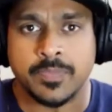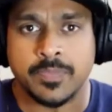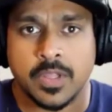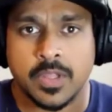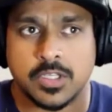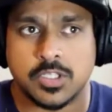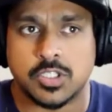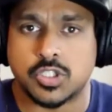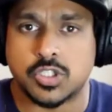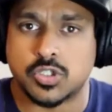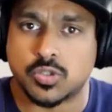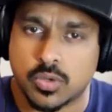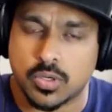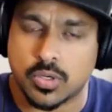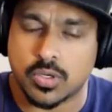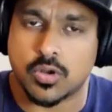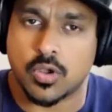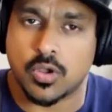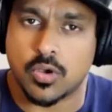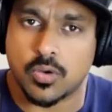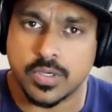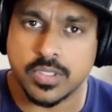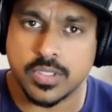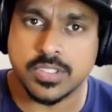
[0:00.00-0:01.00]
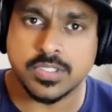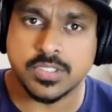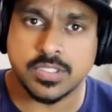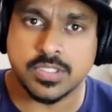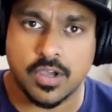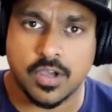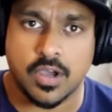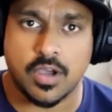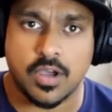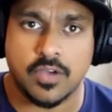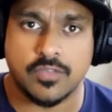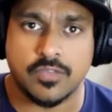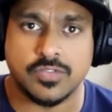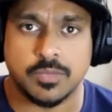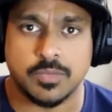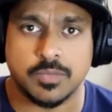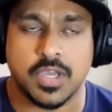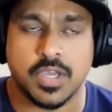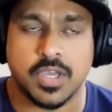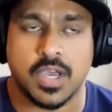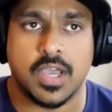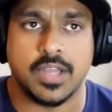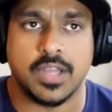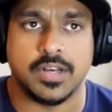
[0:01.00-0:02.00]
short notice of some
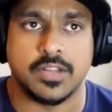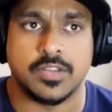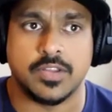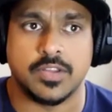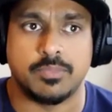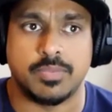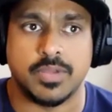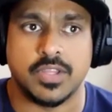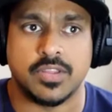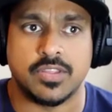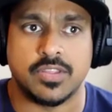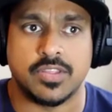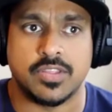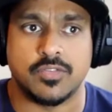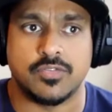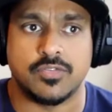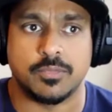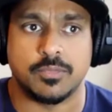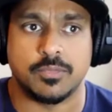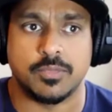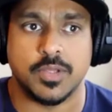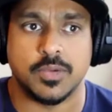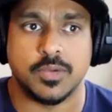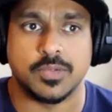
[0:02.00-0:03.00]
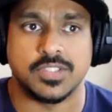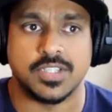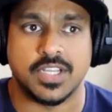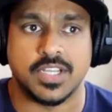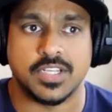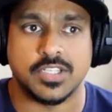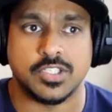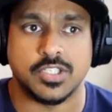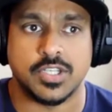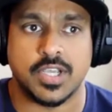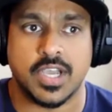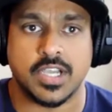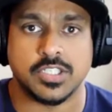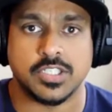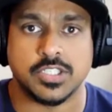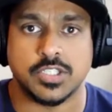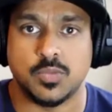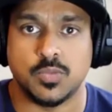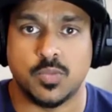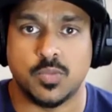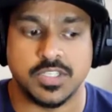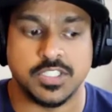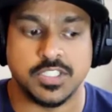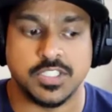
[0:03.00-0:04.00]
kind. And the big thing for me was that she
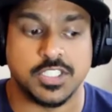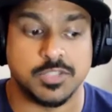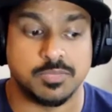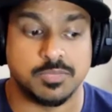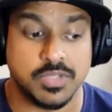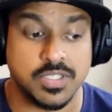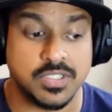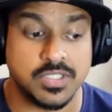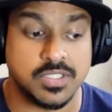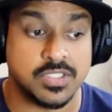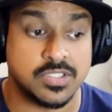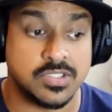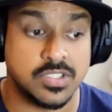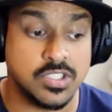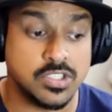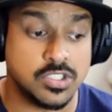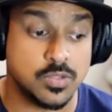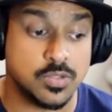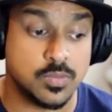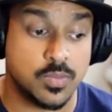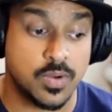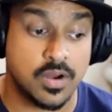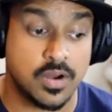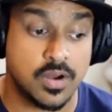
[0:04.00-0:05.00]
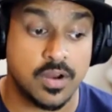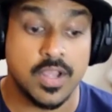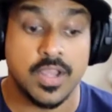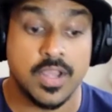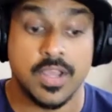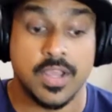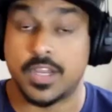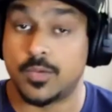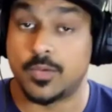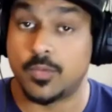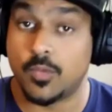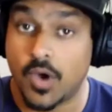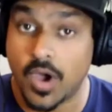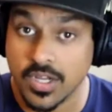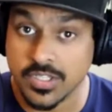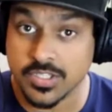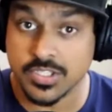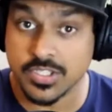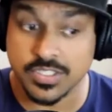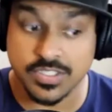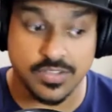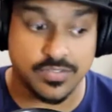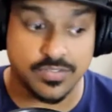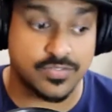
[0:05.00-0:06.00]
actually won a split decision where in
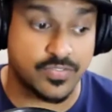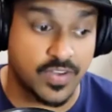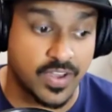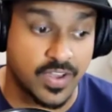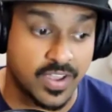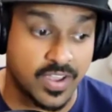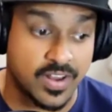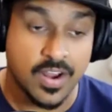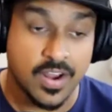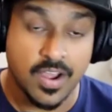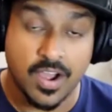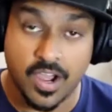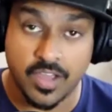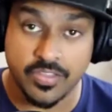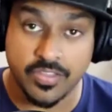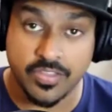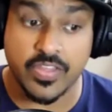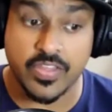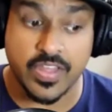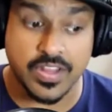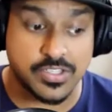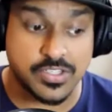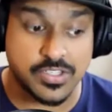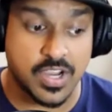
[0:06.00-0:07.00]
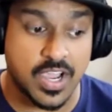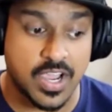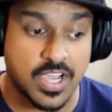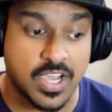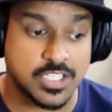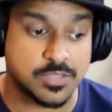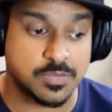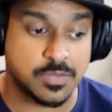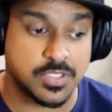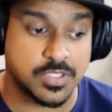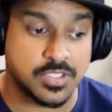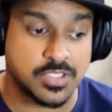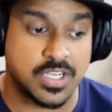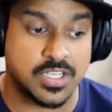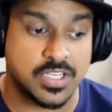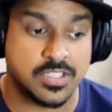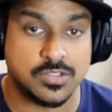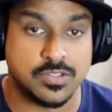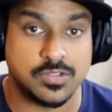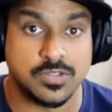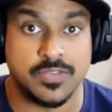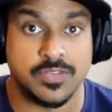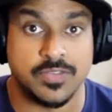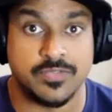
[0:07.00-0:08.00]
watching the fight, I thought that Jasmine
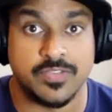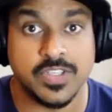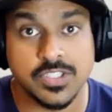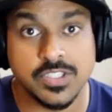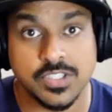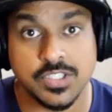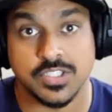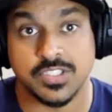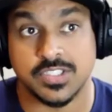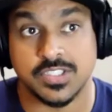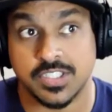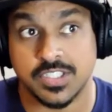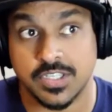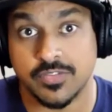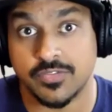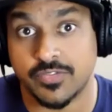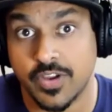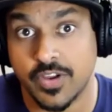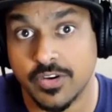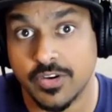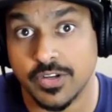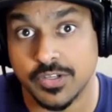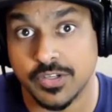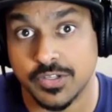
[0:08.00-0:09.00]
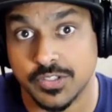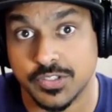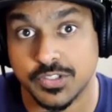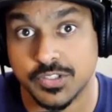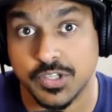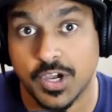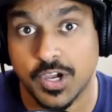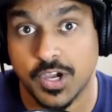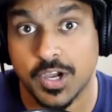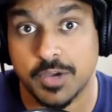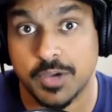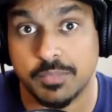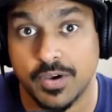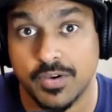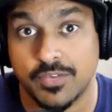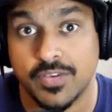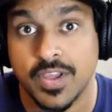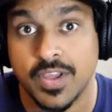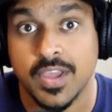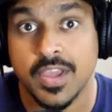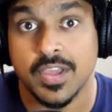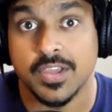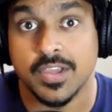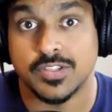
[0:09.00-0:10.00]
Jasudavicius did a very good job of
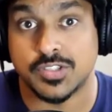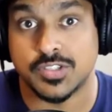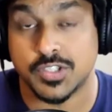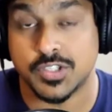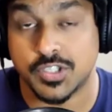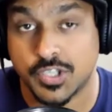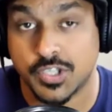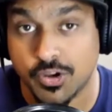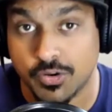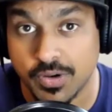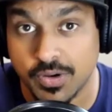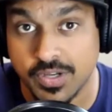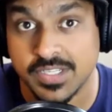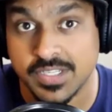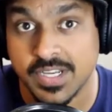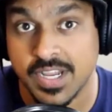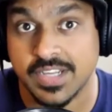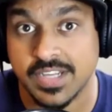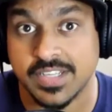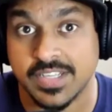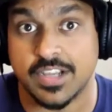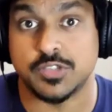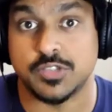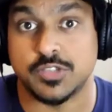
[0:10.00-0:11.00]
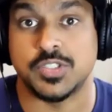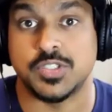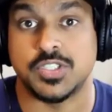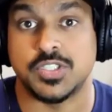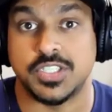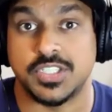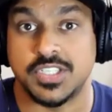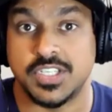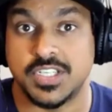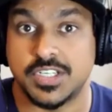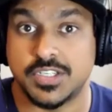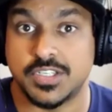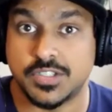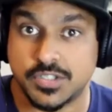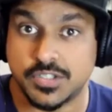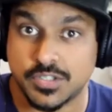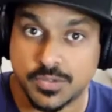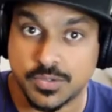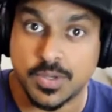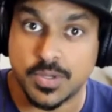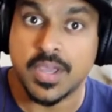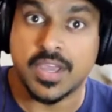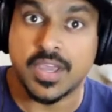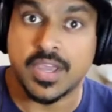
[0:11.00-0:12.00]
securing takedowns when she needed
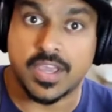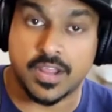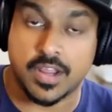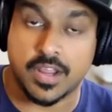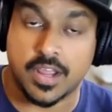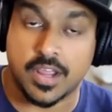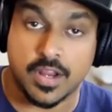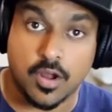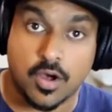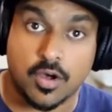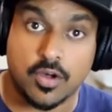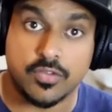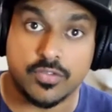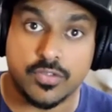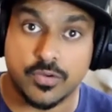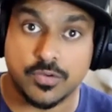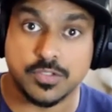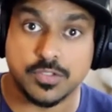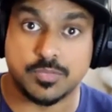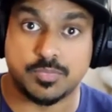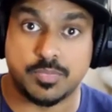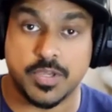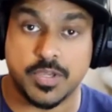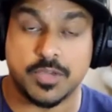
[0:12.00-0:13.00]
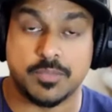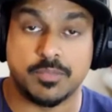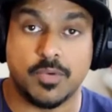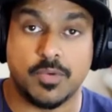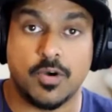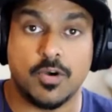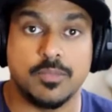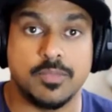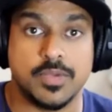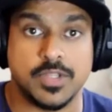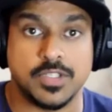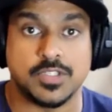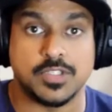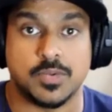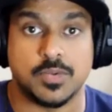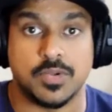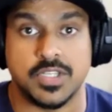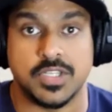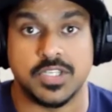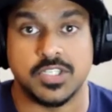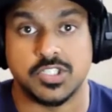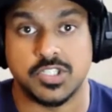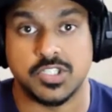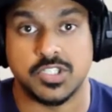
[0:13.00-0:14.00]
to and all those big moments where
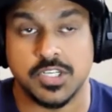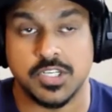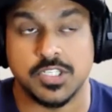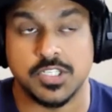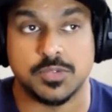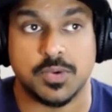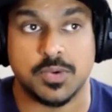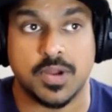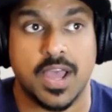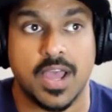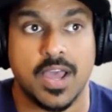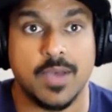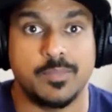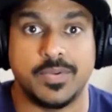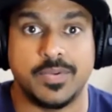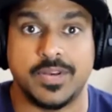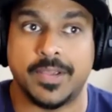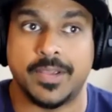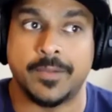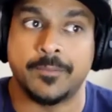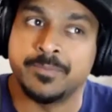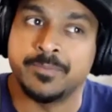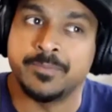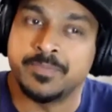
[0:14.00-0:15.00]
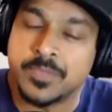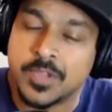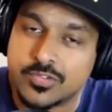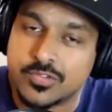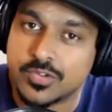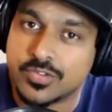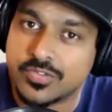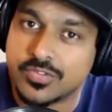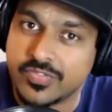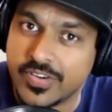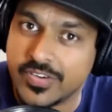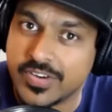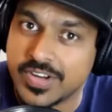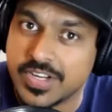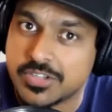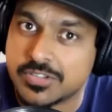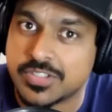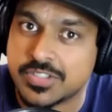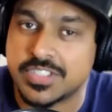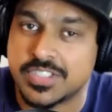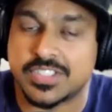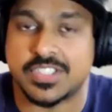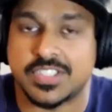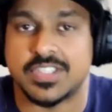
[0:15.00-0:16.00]
the exchanges were happening. So it's very
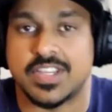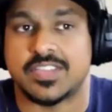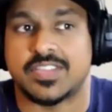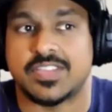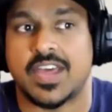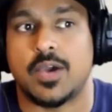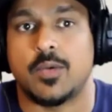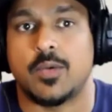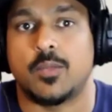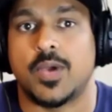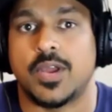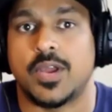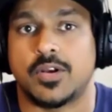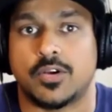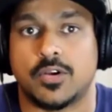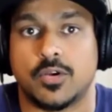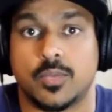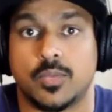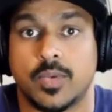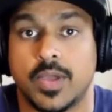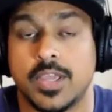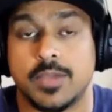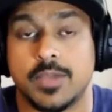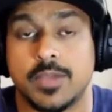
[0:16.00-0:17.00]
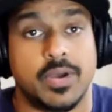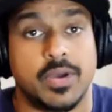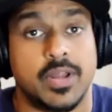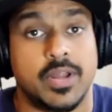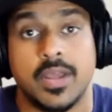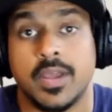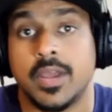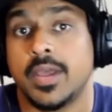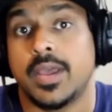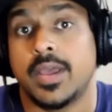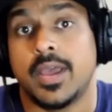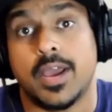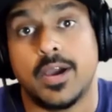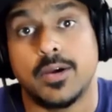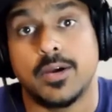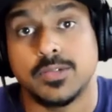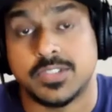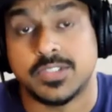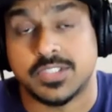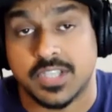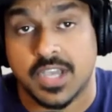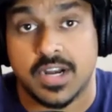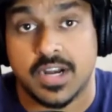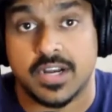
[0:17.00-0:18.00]
interesting to see that went her way. But
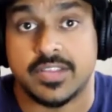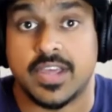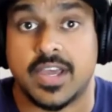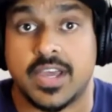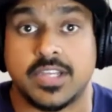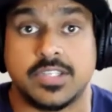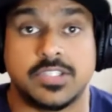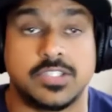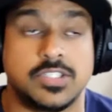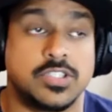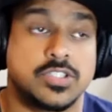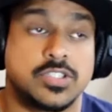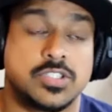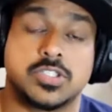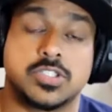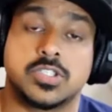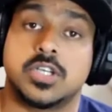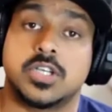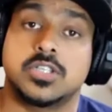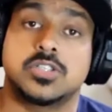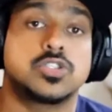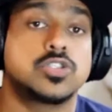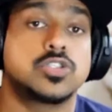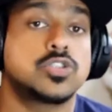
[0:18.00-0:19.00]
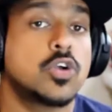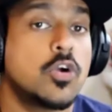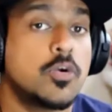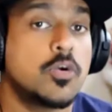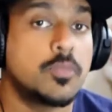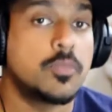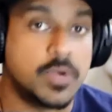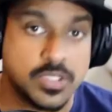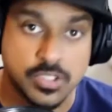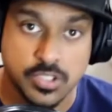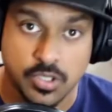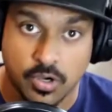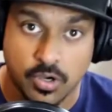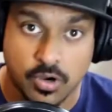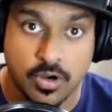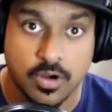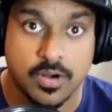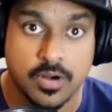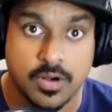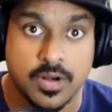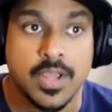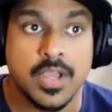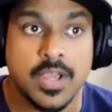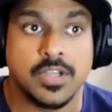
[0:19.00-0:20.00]
outside of that, she's just got so much
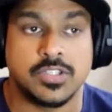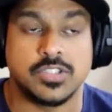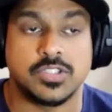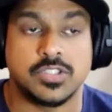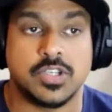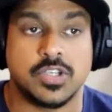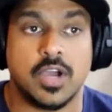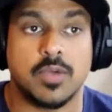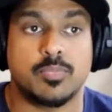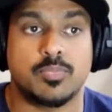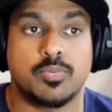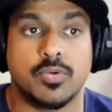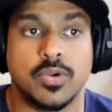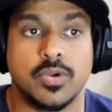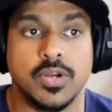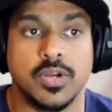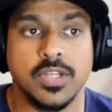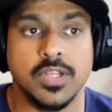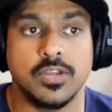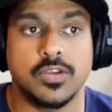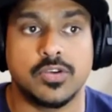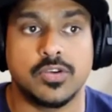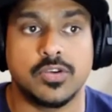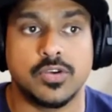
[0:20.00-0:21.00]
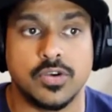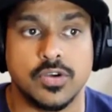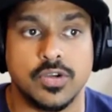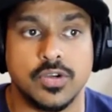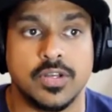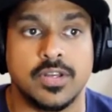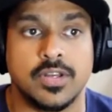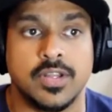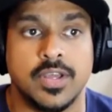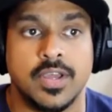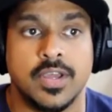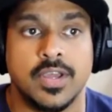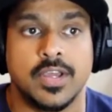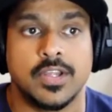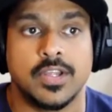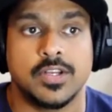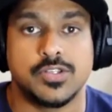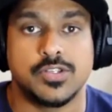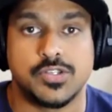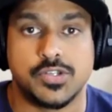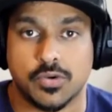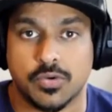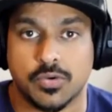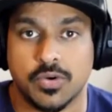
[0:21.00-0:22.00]
heart. She's got pretty good
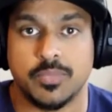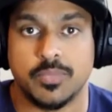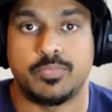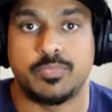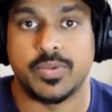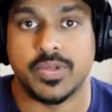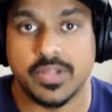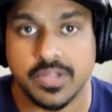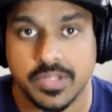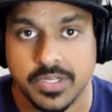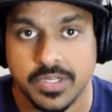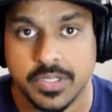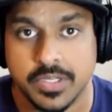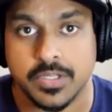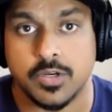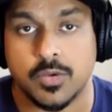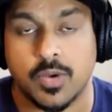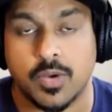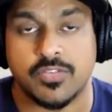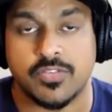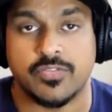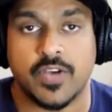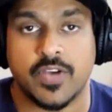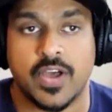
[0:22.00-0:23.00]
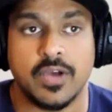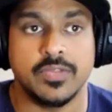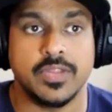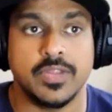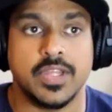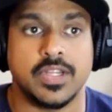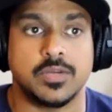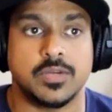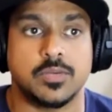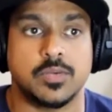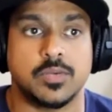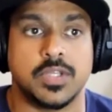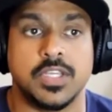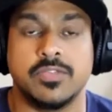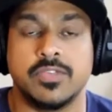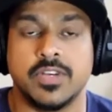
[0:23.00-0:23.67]
durability. I found that even